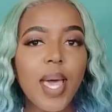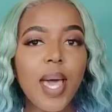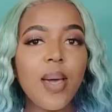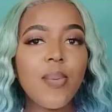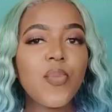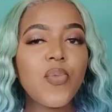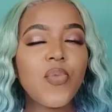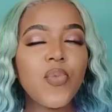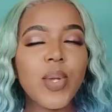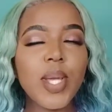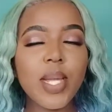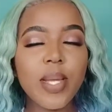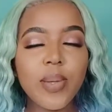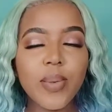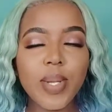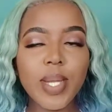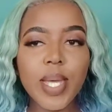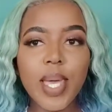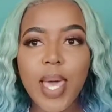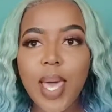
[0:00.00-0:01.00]
I'm really,
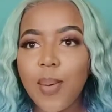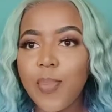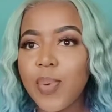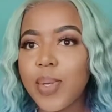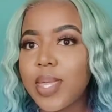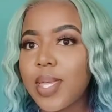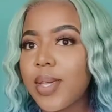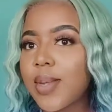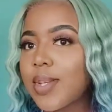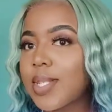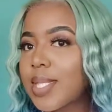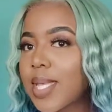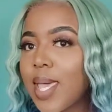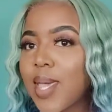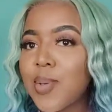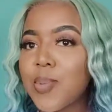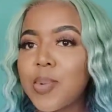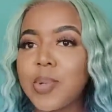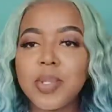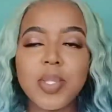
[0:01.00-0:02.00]
really happy that I was
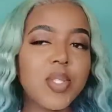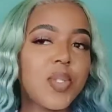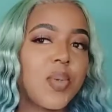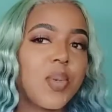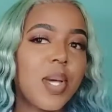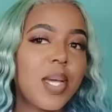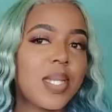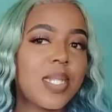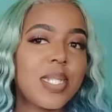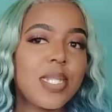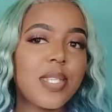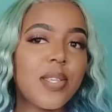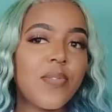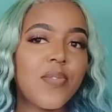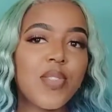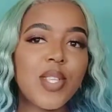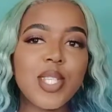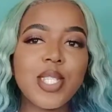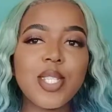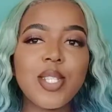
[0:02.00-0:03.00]
able to
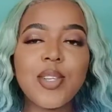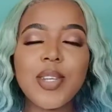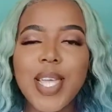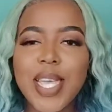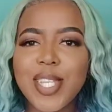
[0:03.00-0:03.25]
achieve this look.